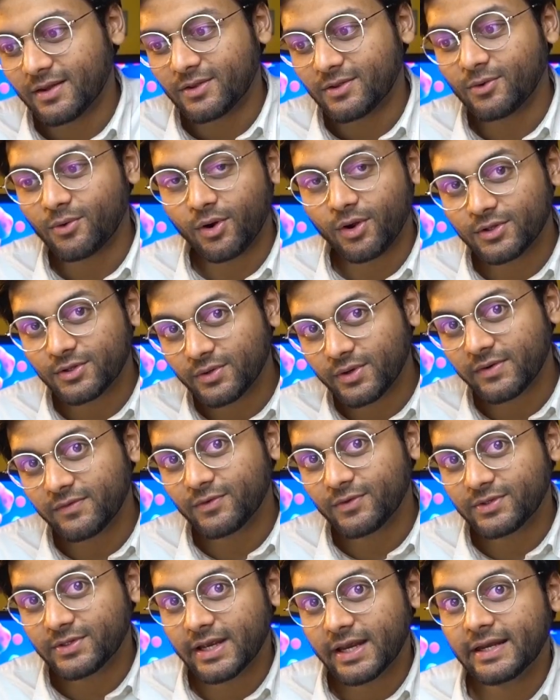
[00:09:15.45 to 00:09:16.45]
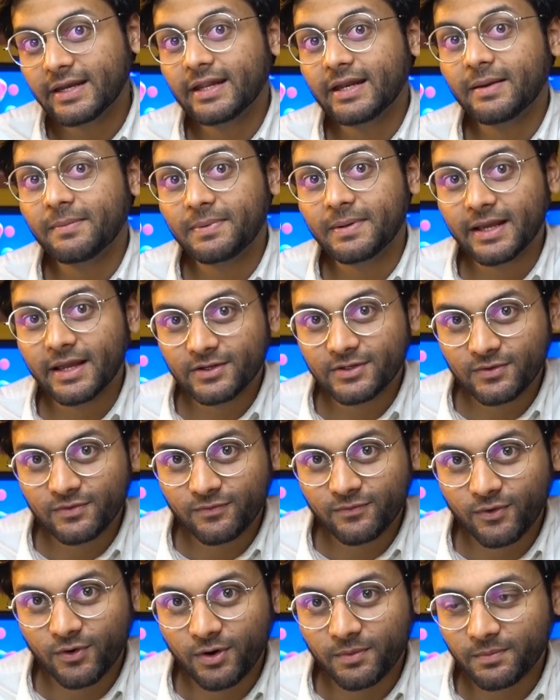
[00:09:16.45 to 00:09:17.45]
You also have to send an application
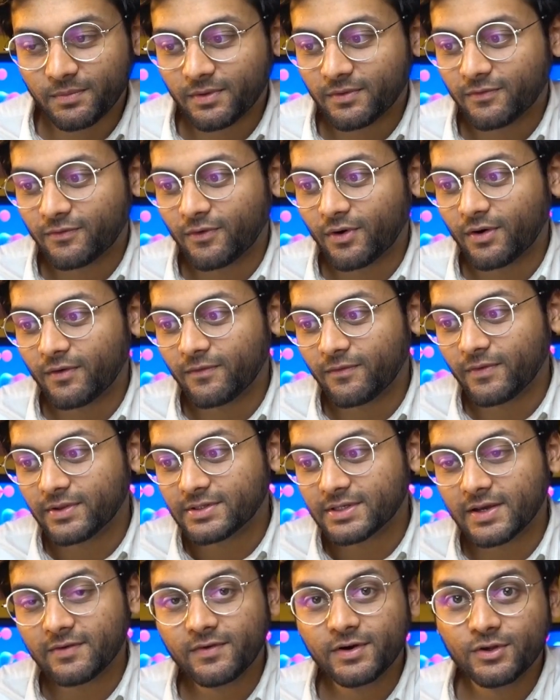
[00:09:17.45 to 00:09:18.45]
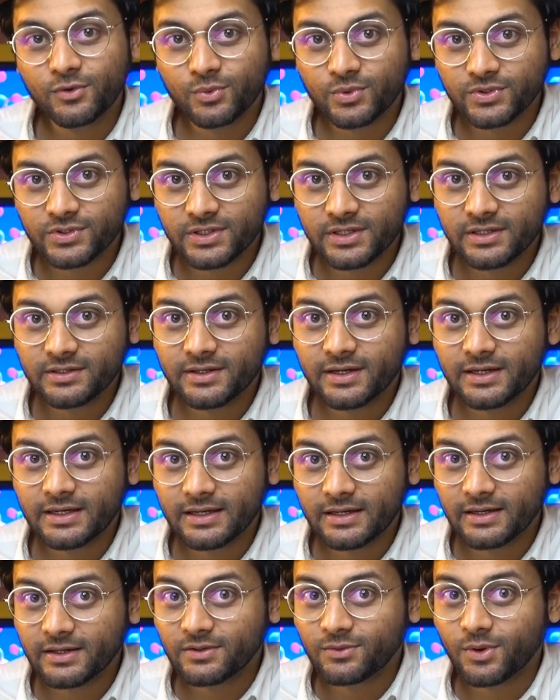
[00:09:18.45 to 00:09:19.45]
form for whichever universities and
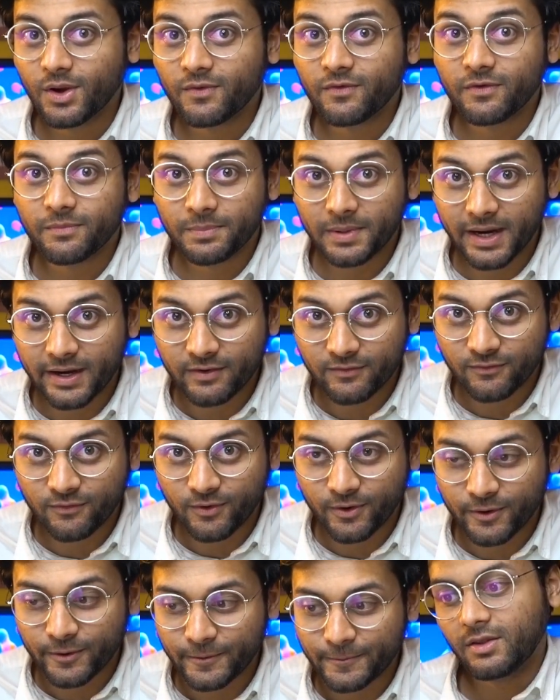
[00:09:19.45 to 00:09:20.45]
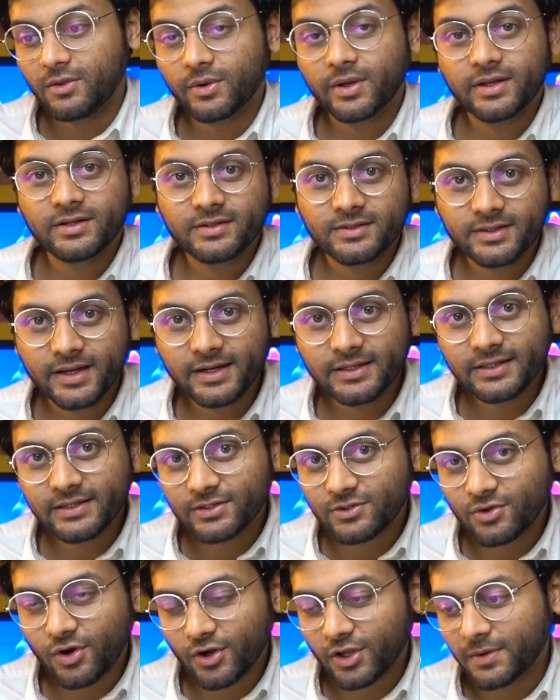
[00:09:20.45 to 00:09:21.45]
degrees you have applied for. You can send
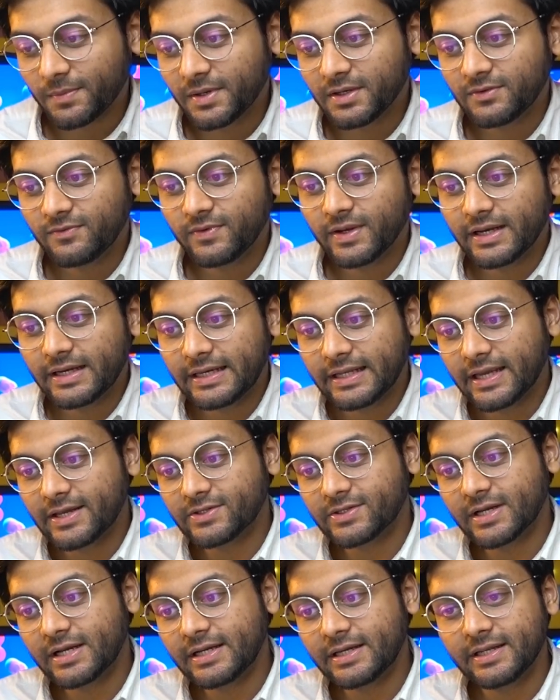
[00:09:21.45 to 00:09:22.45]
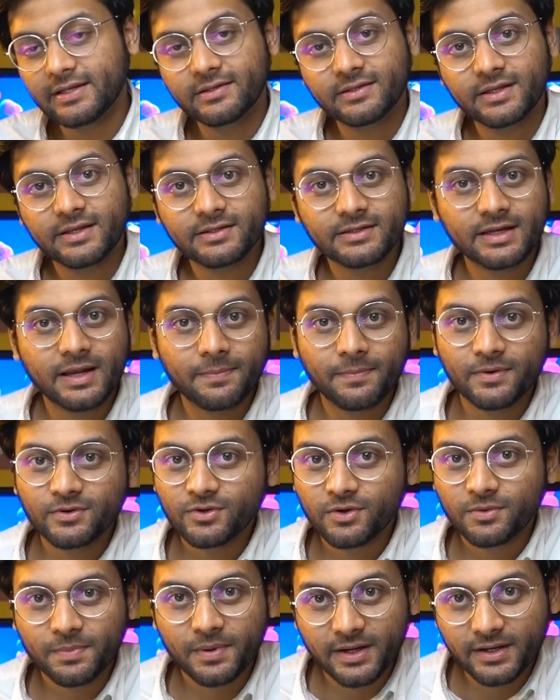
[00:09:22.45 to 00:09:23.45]
these documents via DHL, TCS, Leopards
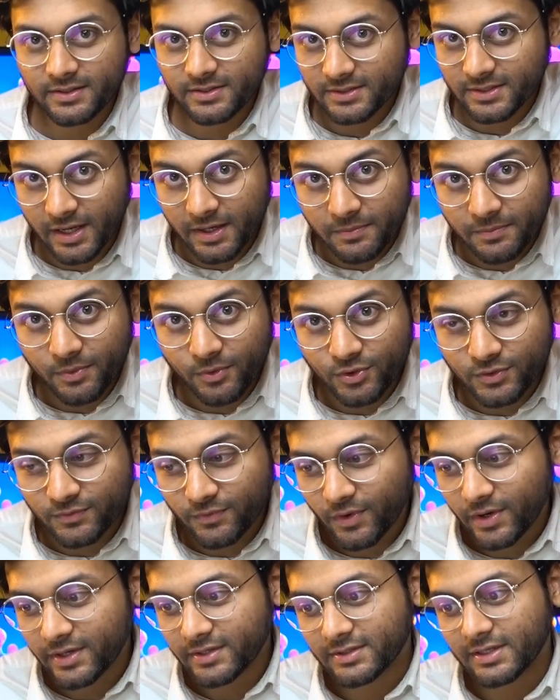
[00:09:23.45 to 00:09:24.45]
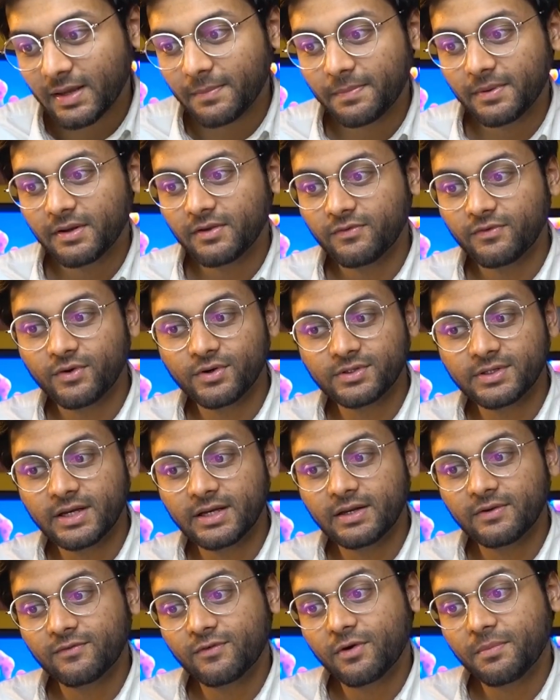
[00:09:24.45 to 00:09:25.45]
or Pakistan Post, for example, if you're
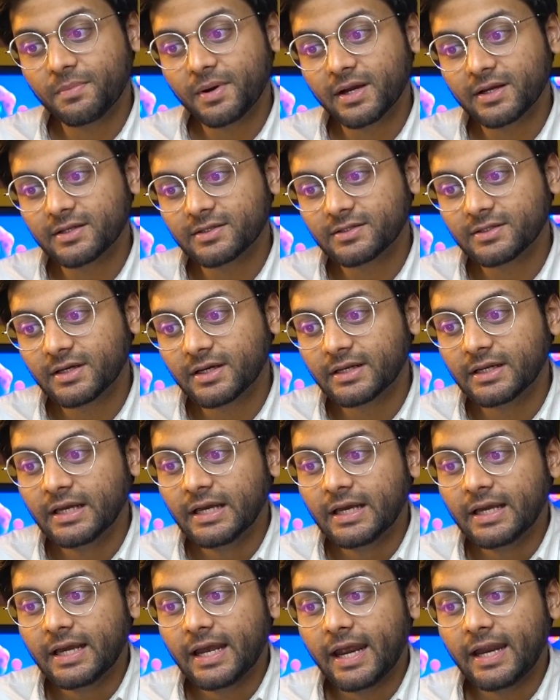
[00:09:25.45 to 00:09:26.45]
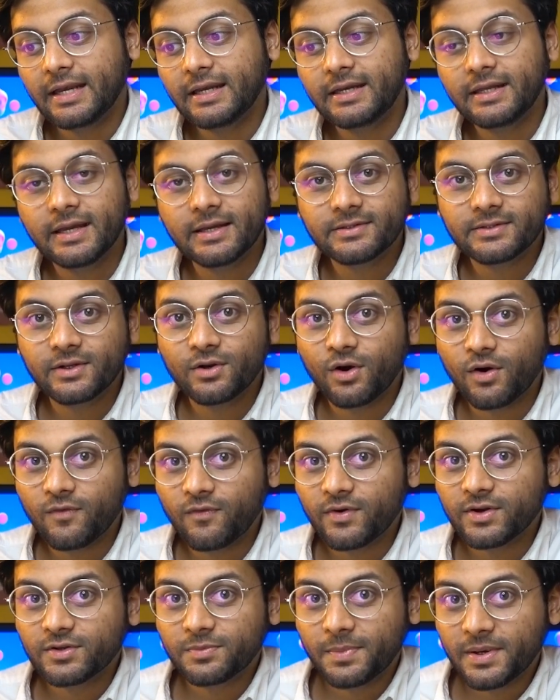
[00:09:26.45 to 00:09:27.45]
sending from Pakistan, and DHL
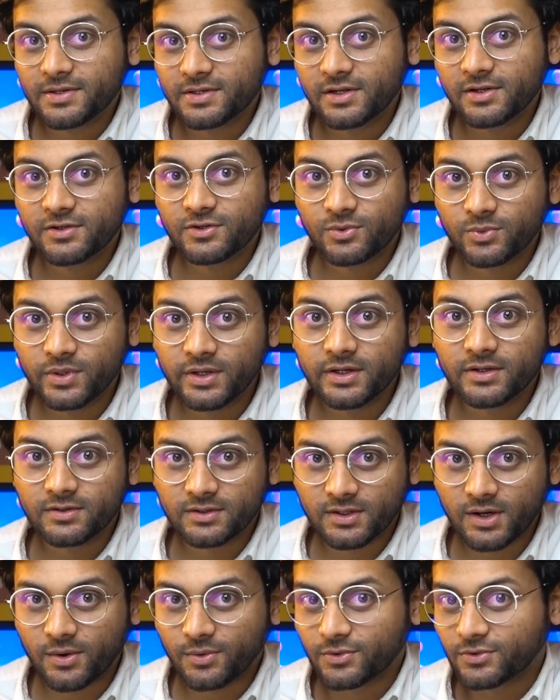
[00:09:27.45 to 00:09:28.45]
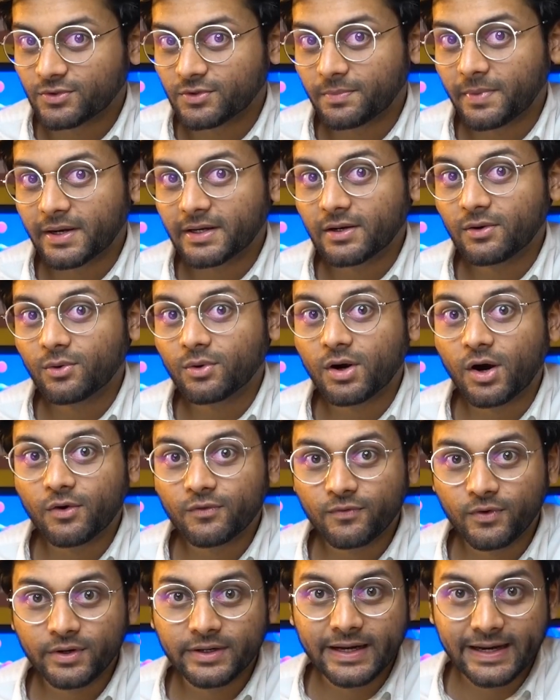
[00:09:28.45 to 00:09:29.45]
offers special student discounts, so better look
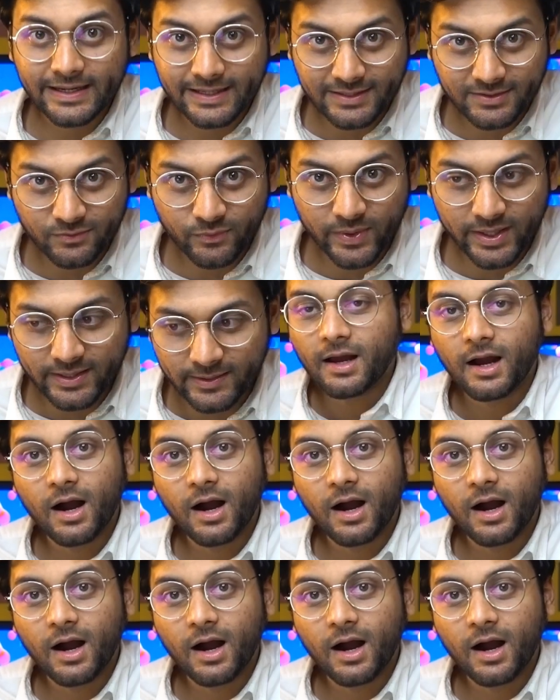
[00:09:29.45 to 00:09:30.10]
out for that as well.